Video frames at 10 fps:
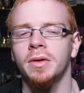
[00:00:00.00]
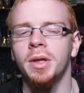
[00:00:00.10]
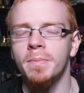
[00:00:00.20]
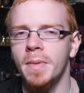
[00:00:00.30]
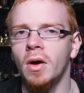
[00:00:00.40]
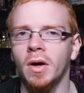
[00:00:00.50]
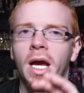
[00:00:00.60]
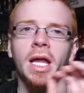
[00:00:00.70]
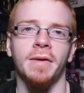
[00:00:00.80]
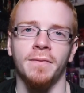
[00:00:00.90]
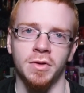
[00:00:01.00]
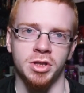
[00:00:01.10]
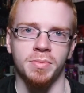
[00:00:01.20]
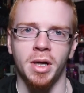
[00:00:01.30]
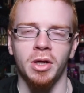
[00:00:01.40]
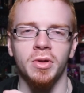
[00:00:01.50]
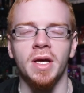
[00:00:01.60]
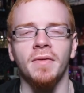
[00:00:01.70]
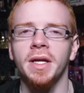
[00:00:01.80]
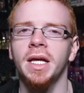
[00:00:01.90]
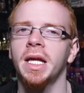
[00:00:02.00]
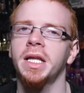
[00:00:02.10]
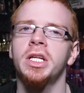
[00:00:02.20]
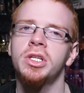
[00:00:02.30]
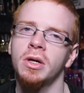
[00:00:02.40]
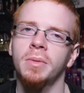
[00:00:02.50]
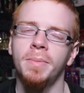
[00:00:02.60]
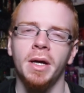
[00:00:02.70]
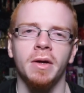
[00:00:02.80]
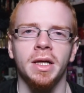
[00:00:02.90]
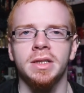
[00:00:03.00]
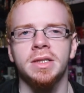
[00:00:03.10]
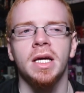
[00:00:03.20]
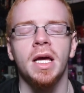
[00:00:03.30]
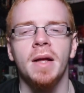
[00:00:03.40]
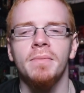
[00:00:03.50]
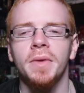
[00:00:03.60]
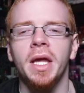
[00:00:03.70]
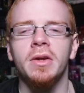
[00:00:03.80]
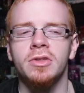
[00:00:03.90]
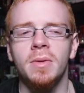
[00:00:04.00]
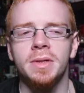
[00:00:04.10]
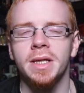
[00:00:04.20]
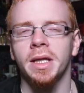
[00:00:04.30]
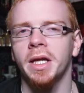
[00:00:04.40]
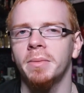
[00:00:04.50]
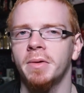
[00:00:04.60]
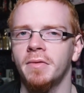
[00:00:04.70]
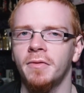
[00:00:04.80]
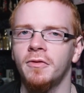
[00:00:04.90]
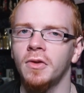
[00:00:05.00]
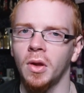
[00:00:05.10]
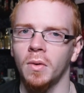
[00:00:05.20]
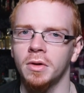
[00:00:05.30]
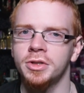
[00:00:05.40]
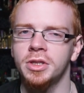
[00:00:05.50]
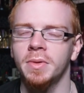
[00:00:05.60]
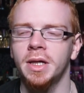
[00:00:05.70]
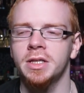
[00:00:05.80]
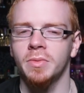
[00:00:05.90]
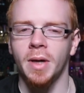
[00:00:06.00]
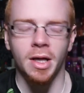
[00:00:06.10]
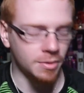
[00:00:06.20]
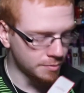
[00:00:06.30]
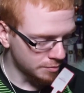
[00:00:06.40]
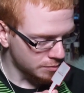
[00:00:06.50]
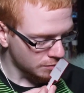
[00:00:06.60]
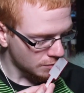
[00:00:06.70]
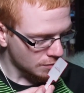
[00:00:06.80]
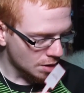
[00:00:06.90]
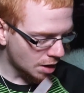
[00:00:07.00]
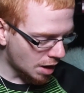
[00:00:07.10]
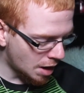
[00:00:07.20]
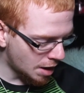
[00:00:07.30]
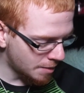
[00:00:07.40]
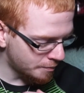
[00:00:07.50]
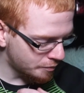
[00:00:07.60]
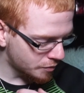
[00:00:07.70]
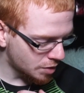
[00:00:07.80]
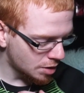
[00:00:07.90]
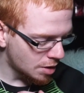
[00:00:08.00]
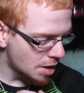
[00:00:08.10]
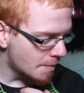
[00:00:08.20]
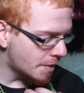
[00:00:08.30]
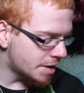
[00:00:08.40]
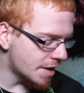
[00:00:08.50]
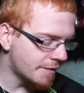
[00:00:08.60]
the milk at the first spray. You definitely get like the dark berries. And there's almost a little bit of a floral to it as well. Um, but